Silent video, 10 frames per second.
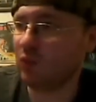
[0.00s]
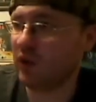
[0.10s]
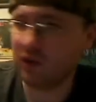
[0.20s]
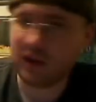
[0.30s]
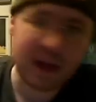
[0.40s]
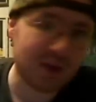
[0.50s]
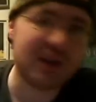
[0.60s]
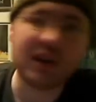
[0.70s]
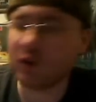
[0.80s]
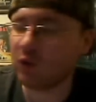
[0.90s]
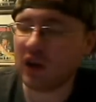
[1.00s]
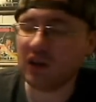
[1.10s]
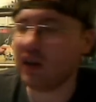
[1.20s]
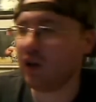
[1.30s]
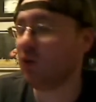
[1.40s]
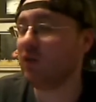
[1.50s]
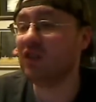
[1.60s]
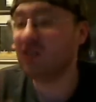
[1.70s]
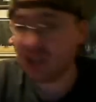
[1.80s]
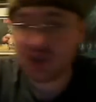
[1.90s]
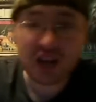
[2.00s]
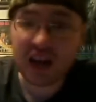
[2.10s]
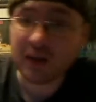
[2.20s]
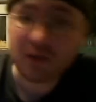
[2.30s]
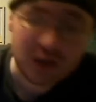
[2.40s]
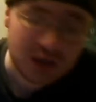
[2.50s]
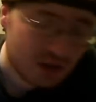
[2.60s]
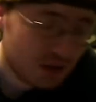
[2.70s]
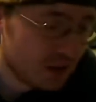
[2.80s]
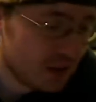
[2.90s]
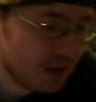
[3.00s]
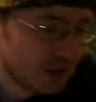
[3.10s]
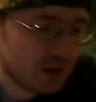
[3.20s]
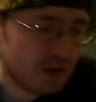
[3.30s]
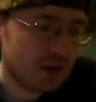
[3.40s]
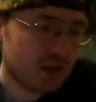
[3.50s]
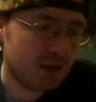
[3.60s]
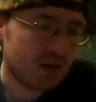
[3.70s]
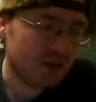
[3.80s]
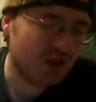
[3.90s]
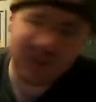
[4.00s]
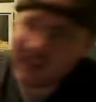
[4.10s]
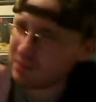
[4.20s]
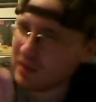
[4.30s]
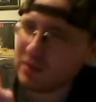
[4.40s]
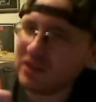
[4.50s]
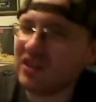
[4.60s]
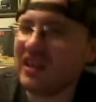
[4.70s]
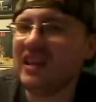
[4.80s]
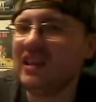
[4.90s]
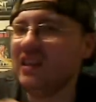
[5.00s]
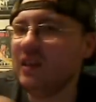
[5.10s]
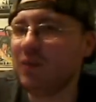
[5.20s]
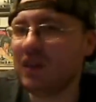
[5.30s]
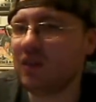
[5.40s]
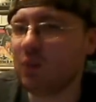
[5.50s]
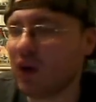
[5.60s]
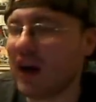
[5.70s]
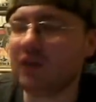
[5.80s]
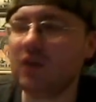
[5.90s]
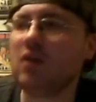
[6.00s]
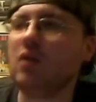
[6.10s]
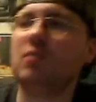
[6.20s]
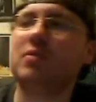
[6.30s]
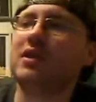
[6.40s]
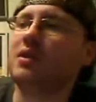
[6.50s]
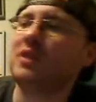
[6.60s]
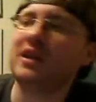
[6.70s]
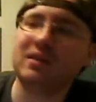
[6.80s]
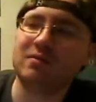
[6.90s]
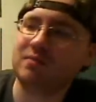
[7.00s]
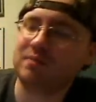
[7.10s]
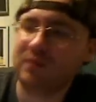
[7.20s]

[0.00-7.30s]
whether alligator, crocodile, whatever, the CGI theme. You see like maybe teeny bits of practical, but I'm like,